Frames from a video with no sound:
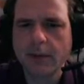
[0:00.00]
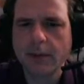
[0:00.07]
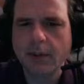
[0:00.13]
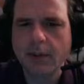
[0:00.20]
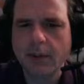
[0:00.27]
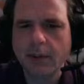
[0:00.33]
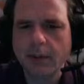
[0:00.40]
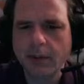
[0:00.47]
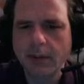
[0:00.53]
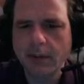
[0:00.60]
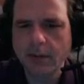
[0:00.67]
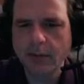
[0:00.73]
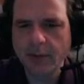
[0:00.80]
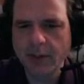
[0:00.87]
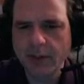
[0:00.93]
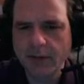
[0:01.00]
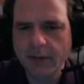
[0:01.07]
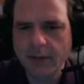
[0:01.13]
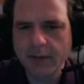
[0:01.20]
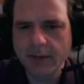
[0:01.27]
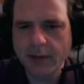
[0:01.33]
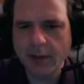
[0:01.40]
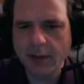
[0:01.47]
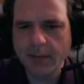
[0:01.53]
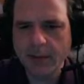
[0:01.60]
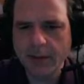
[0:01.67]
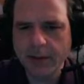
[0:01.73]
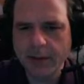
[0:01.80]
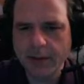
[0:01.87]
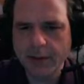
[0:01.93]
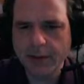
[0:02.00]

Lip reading: a little bit of this garbage.